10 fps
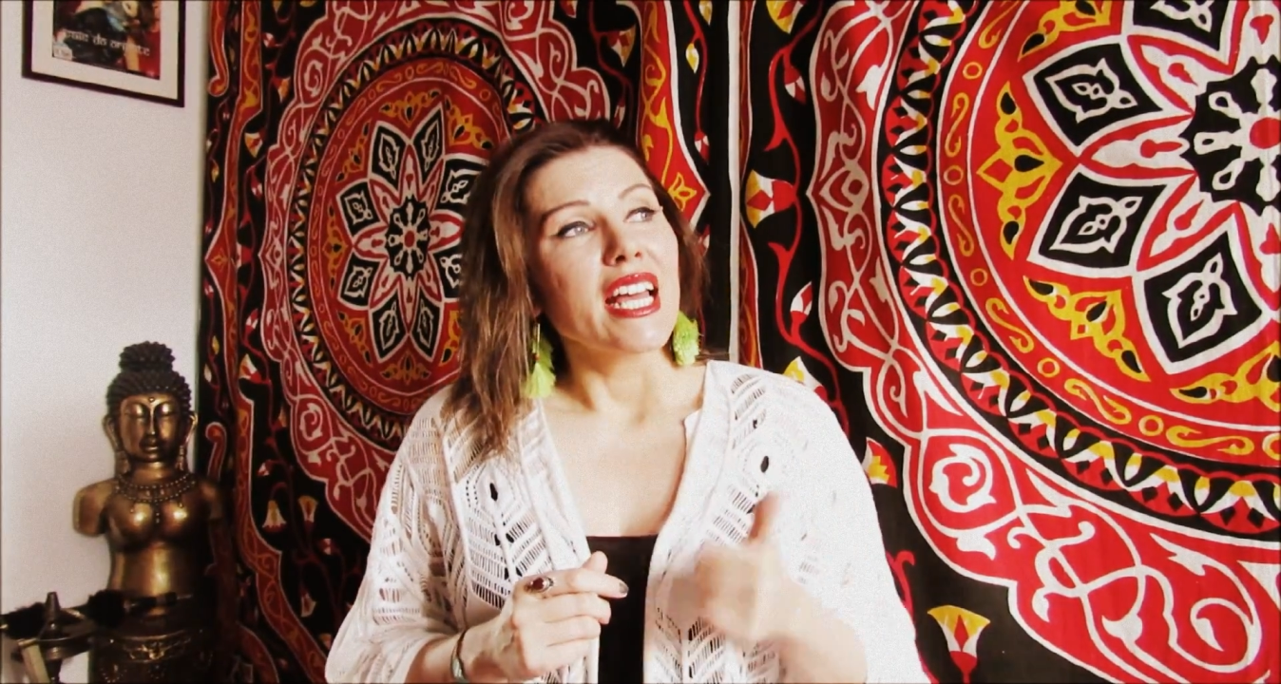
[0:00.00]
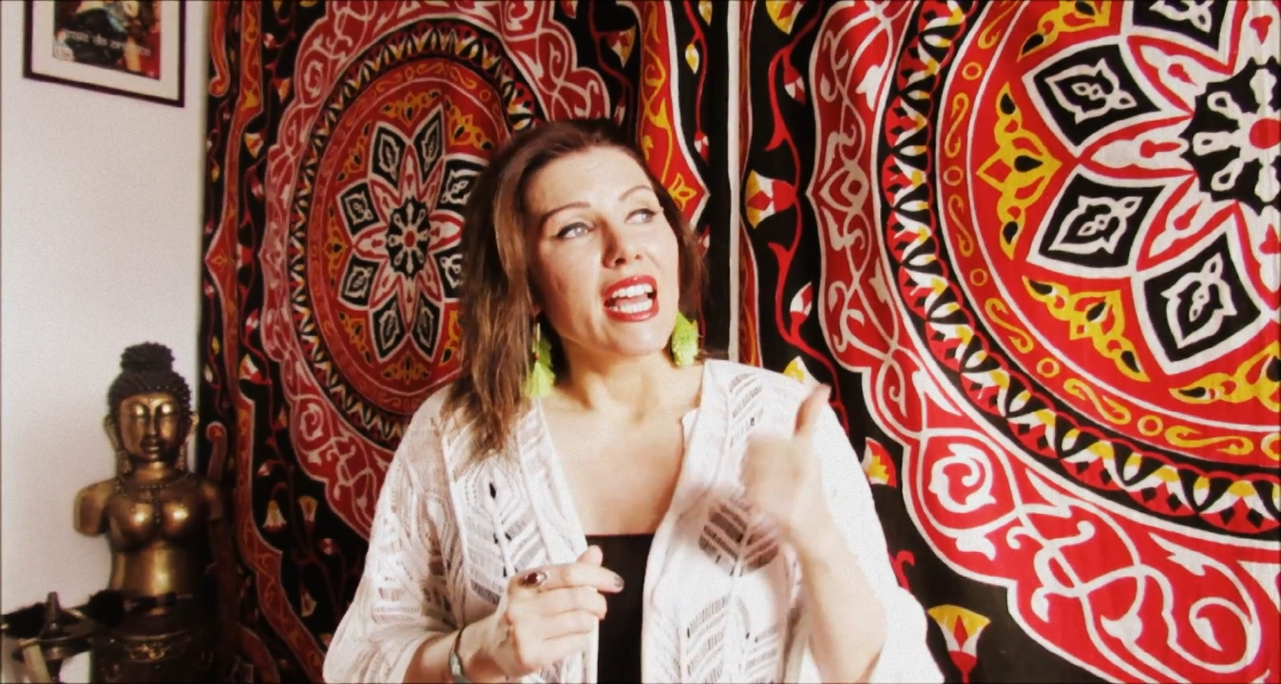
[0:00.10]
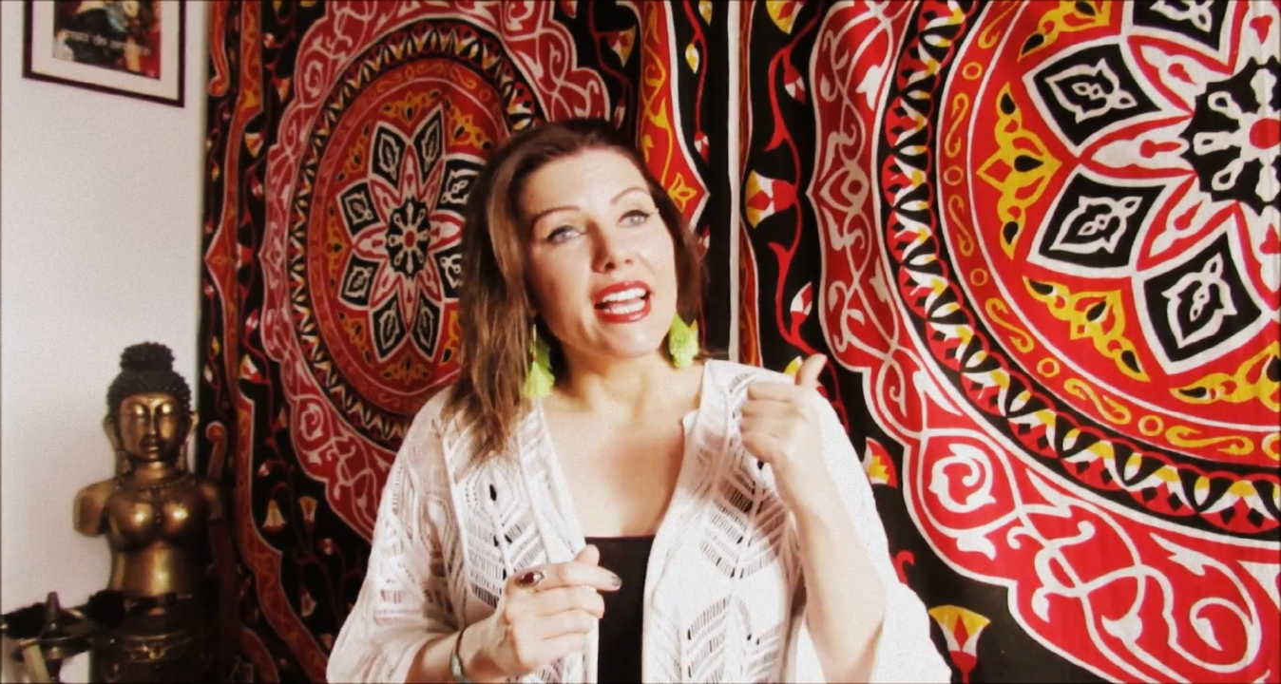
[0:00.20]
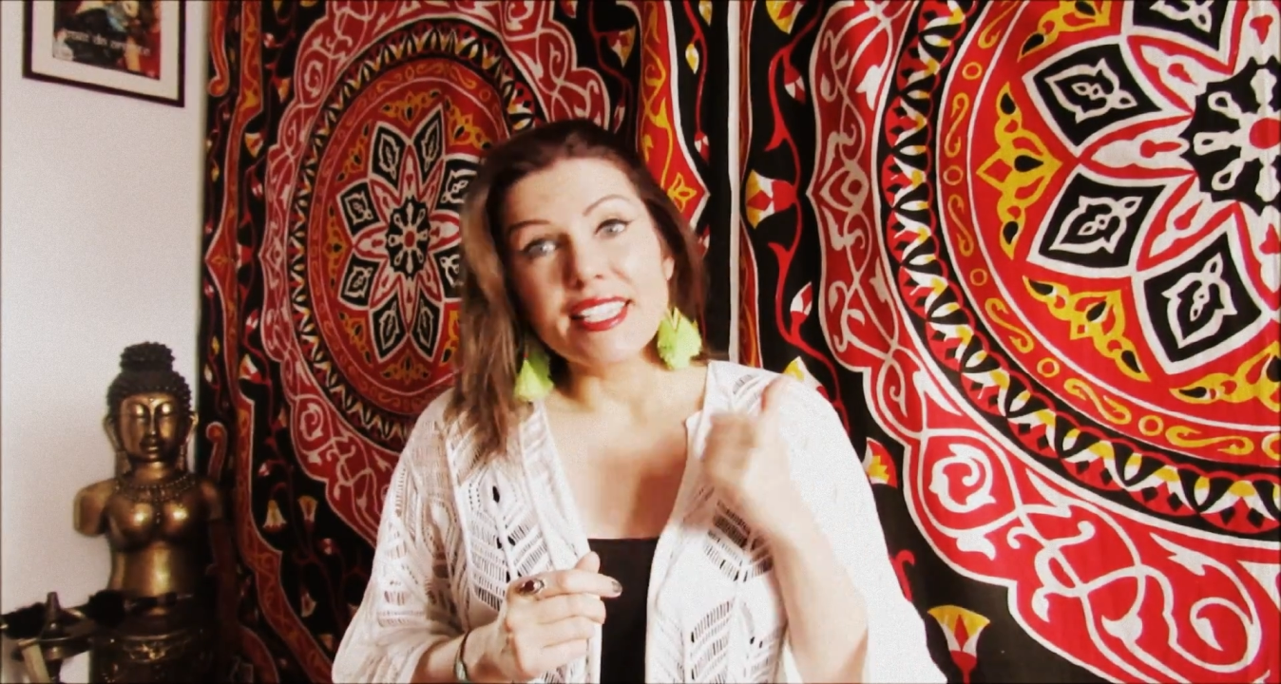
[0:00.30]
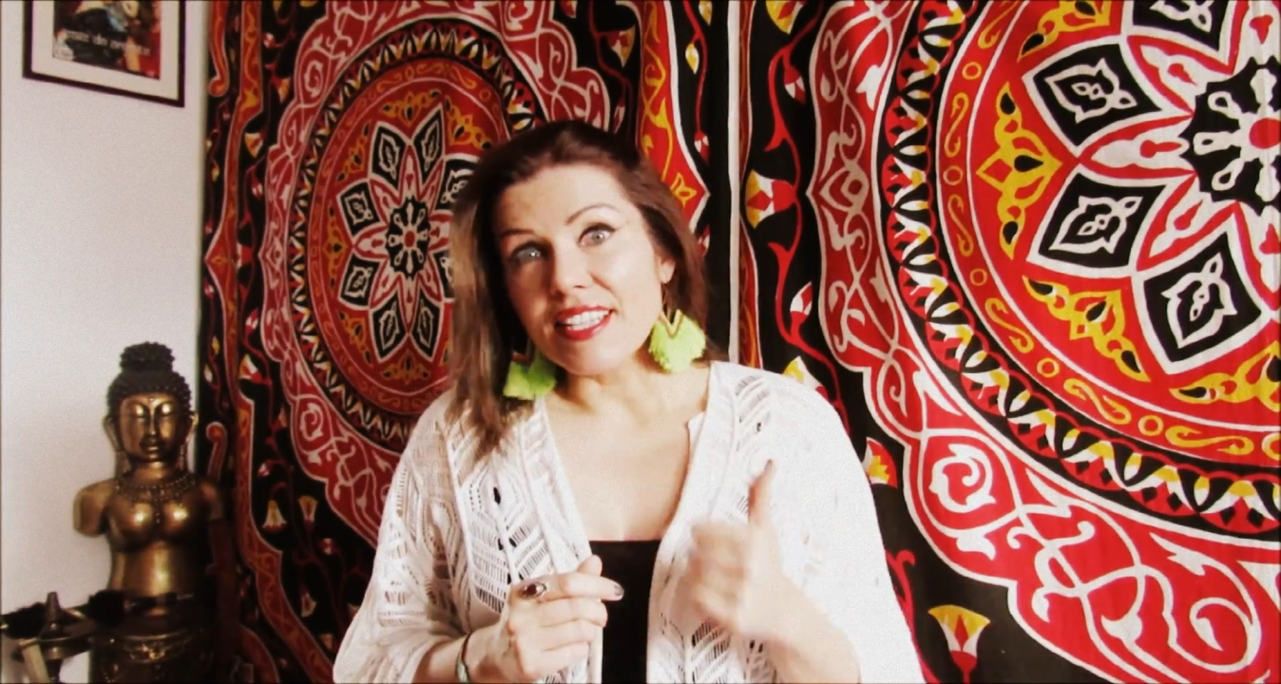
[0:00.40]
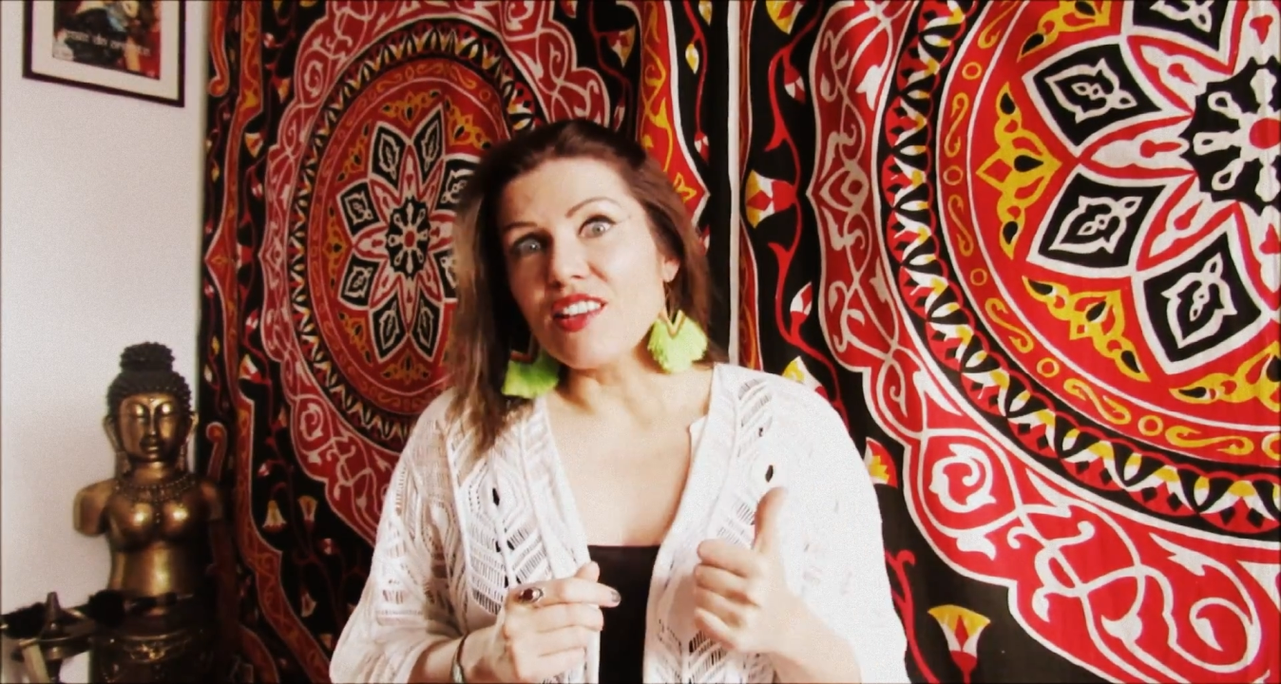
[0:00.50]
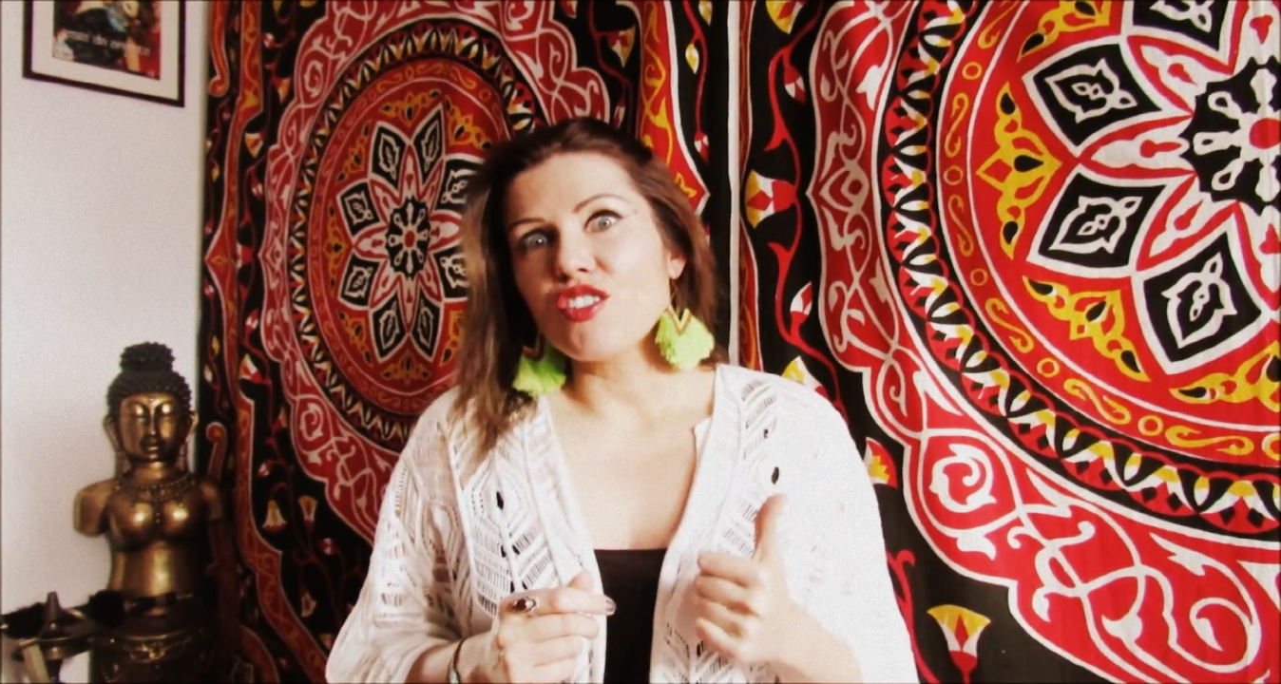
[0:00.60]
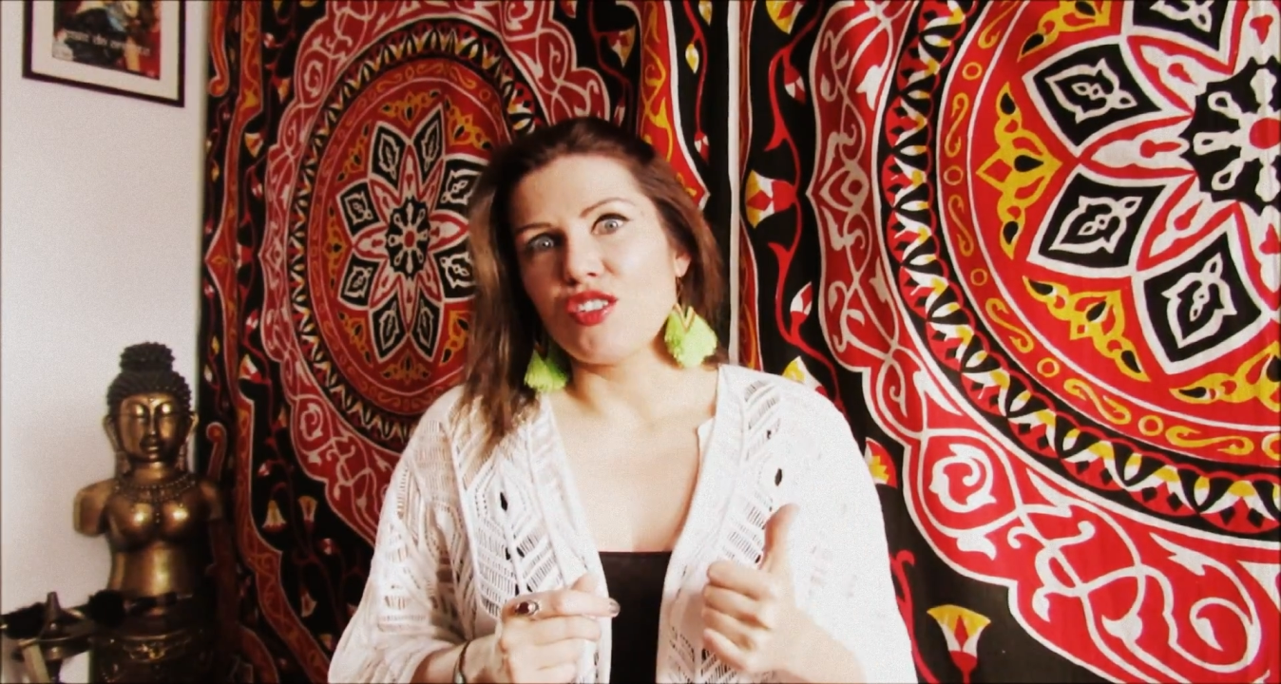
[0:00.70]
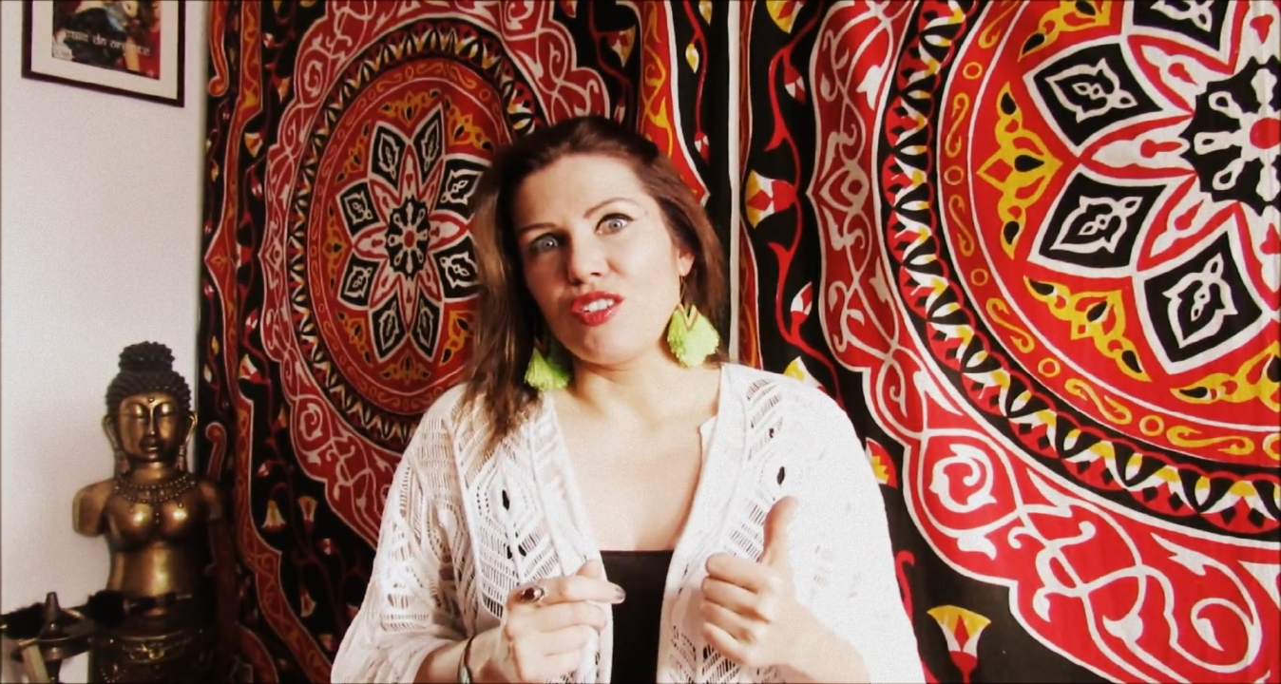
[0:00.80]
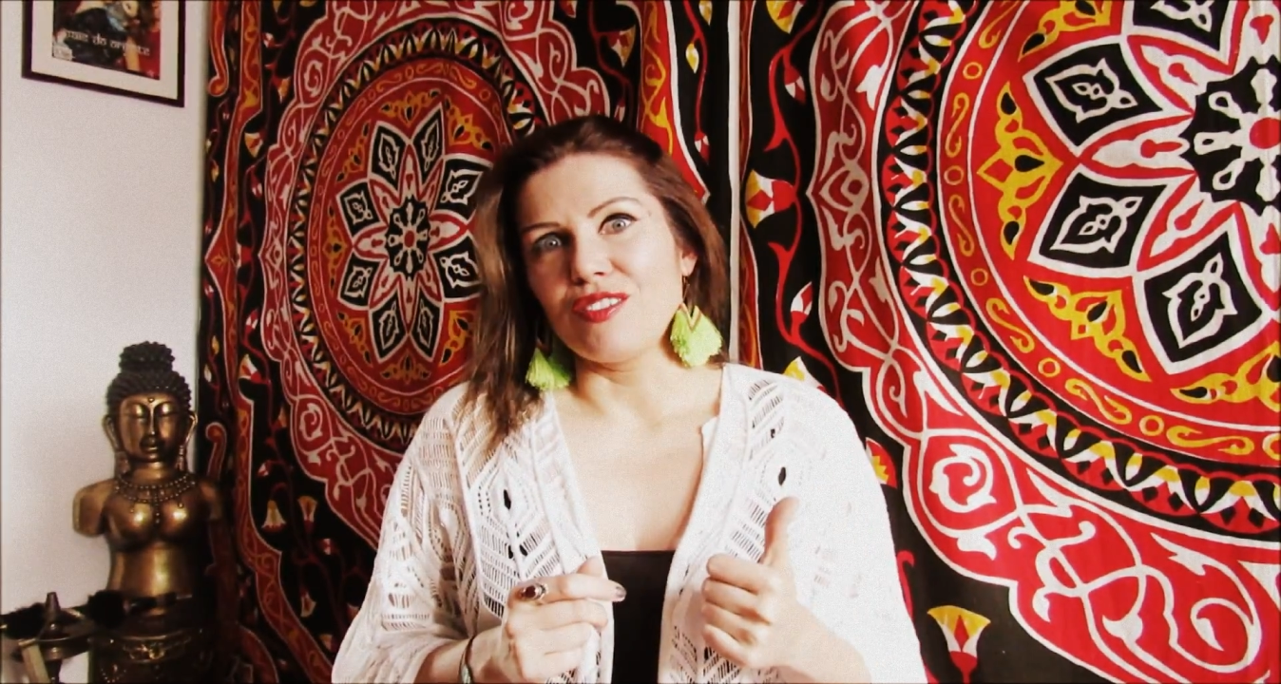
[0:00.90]

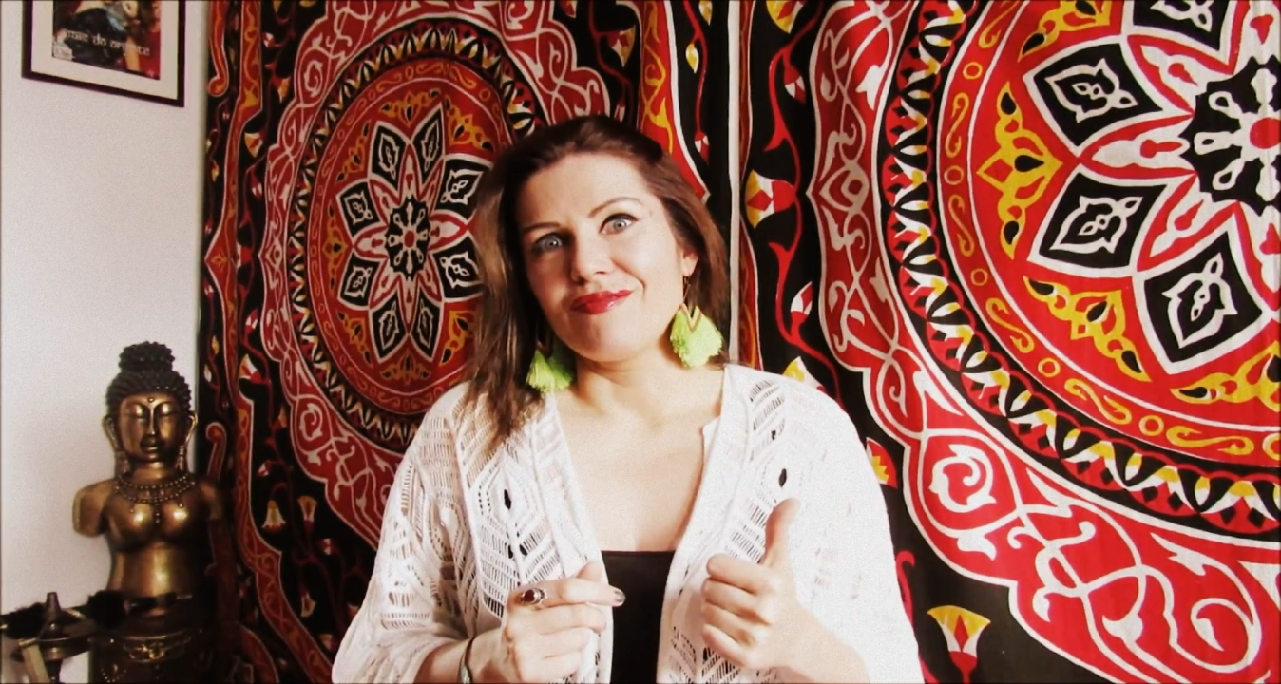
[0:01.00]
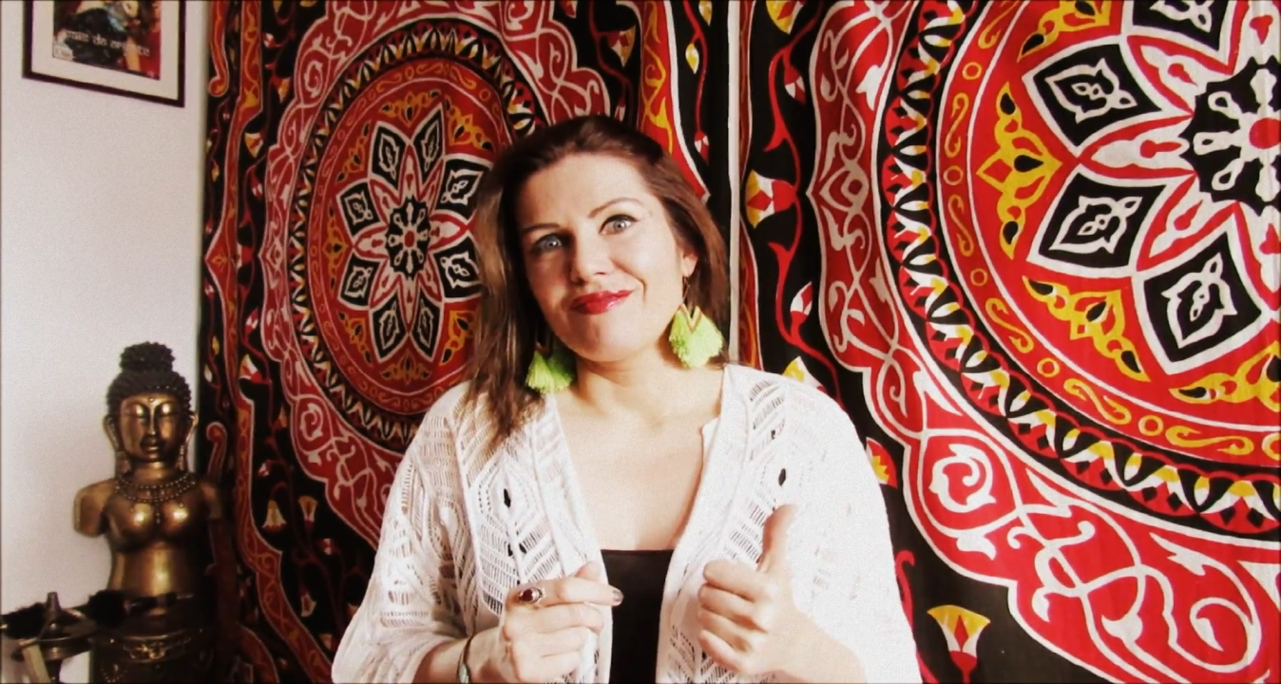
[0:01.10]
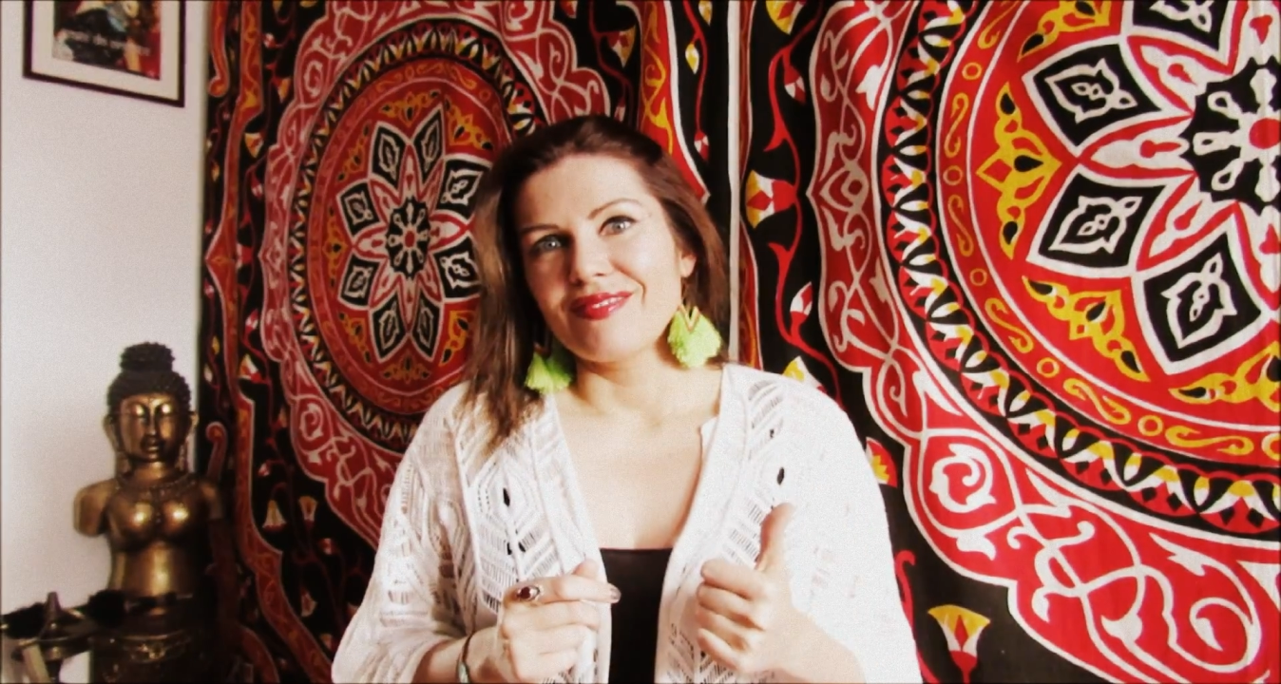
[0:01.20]
essential